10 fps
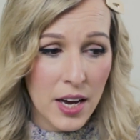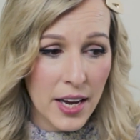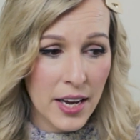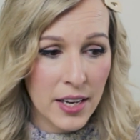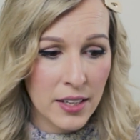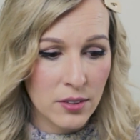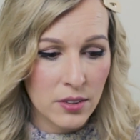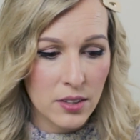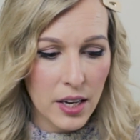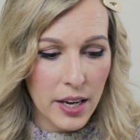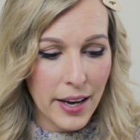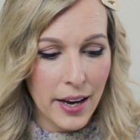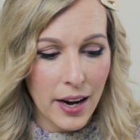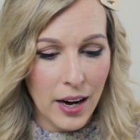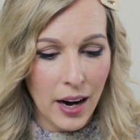is
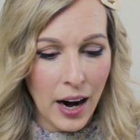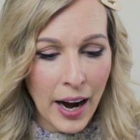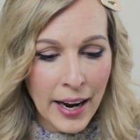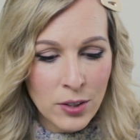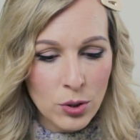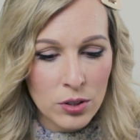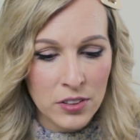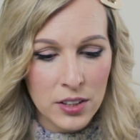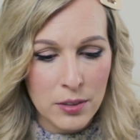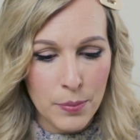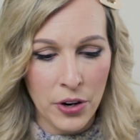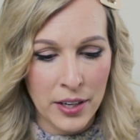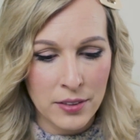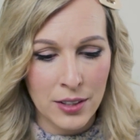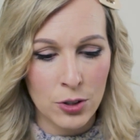I sort of
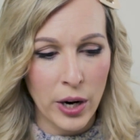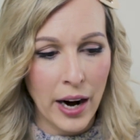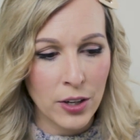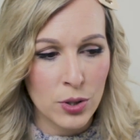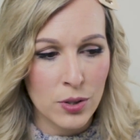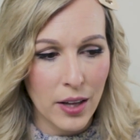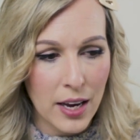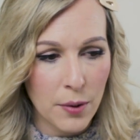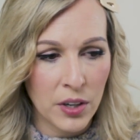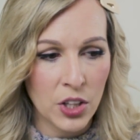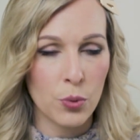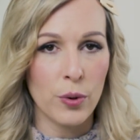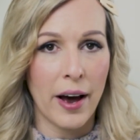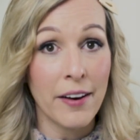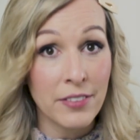experience contractions like when you
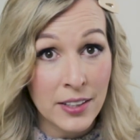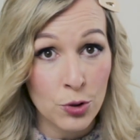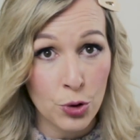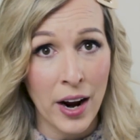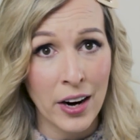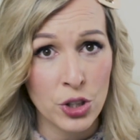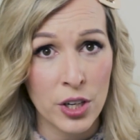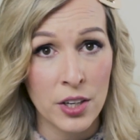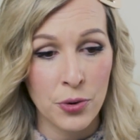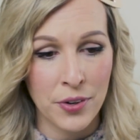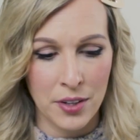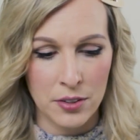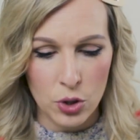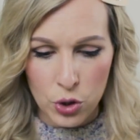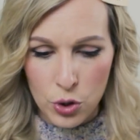have a contraction, you have
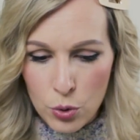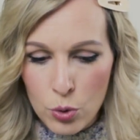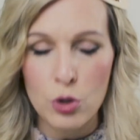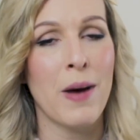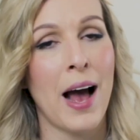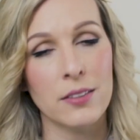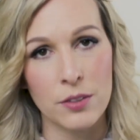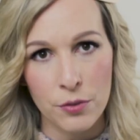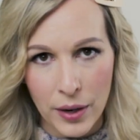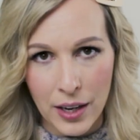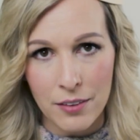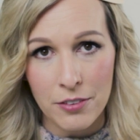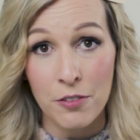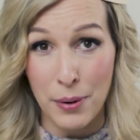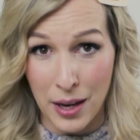this huge, massive wave
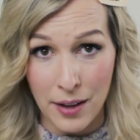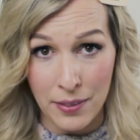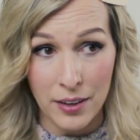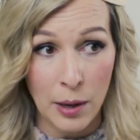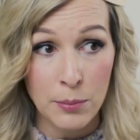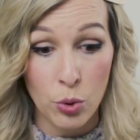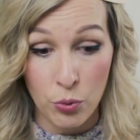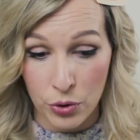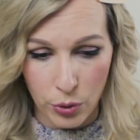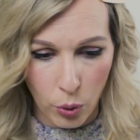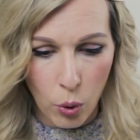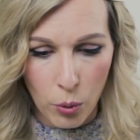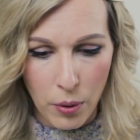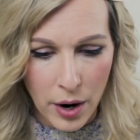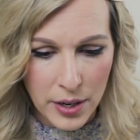of pain that comes over your whole
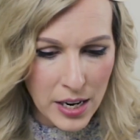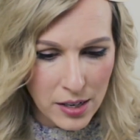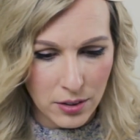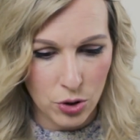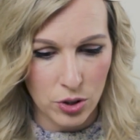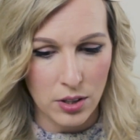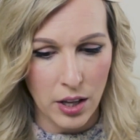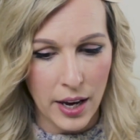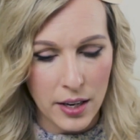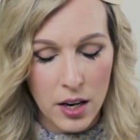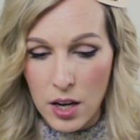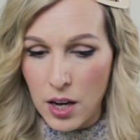body, and it's just like